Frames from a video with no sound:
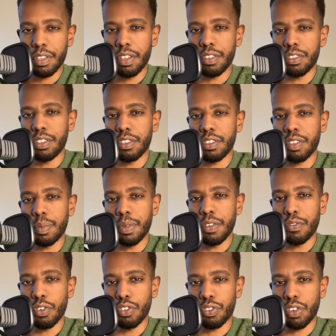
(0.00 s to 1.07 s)
He didn't send me a
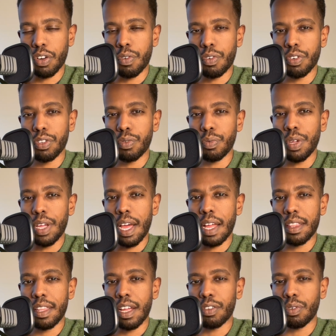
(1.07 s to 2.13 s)
voice record. We
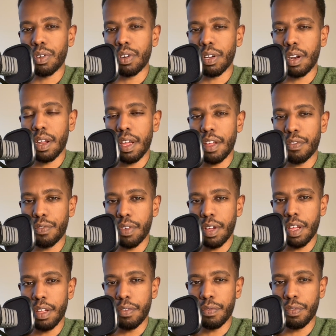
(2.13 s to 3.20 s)
had that on
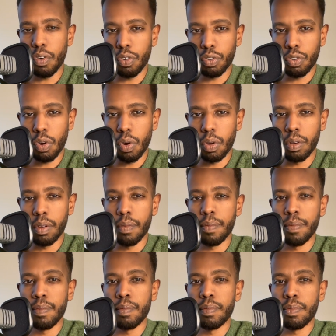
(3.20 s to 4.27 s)
a phone call,
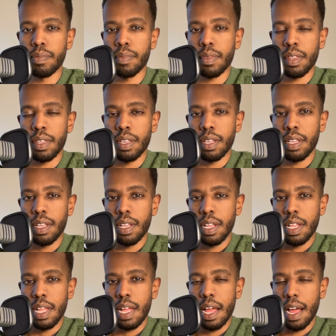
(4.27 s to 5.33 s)

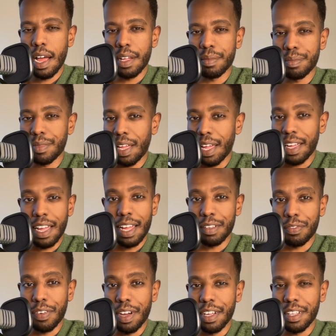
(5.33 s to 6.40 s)
and I
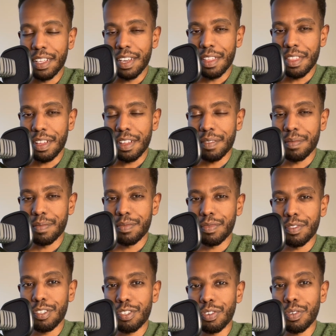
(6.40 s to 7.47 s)
can't find anything.
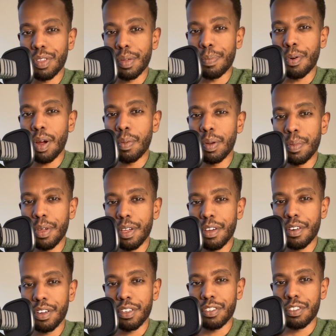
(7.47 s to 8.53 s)
So the problem
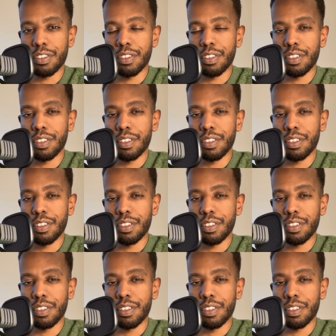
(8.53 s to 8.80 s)
here is